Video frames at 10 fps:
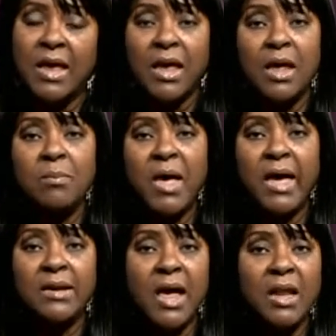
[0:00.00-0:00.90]
Am I
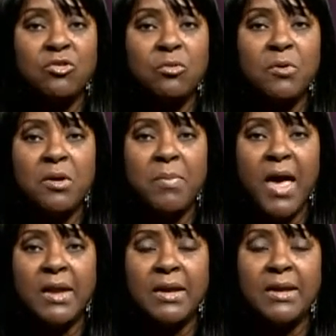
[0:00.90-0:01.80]
knowledgeable
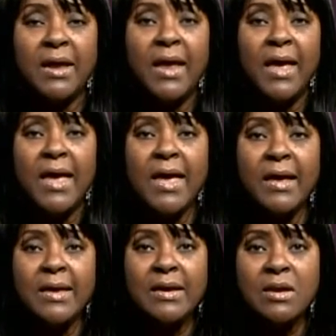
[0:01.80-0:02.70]
about it?
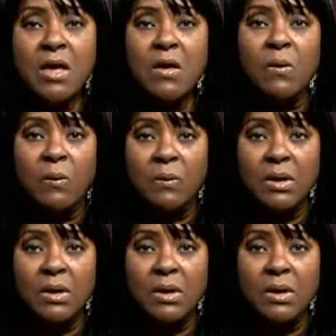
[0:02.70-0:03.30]
Hecky no.